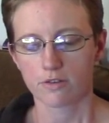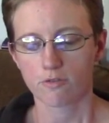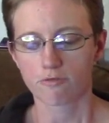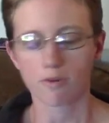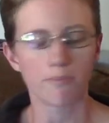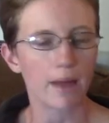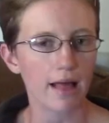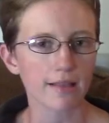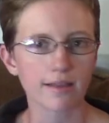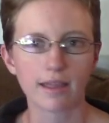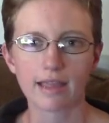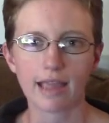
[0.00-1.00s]

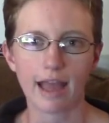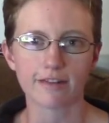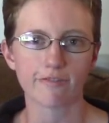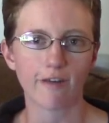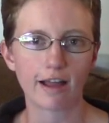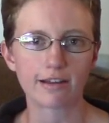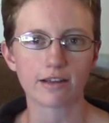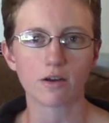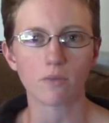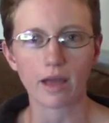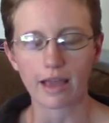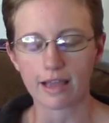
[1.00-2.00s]
rebelling and finding a
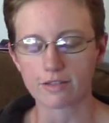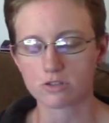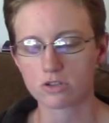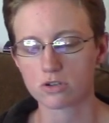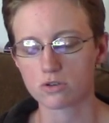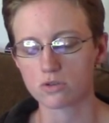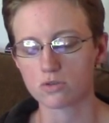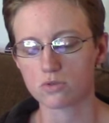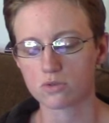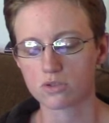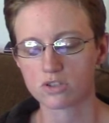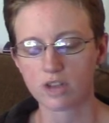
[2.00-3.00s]
way
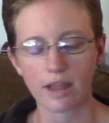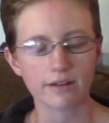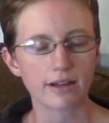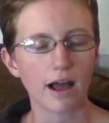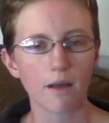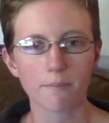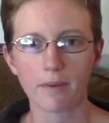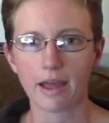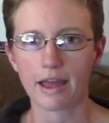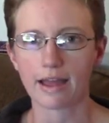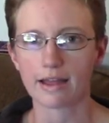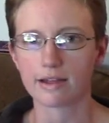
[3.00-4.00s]
to stand up
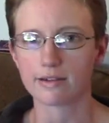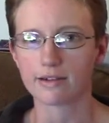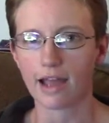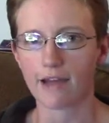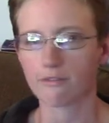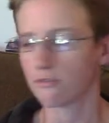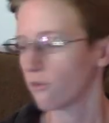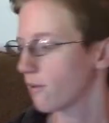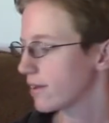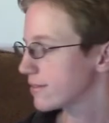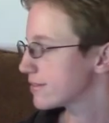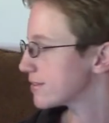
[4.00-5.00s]
and have a
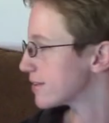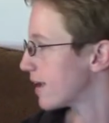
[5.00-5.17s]
voice.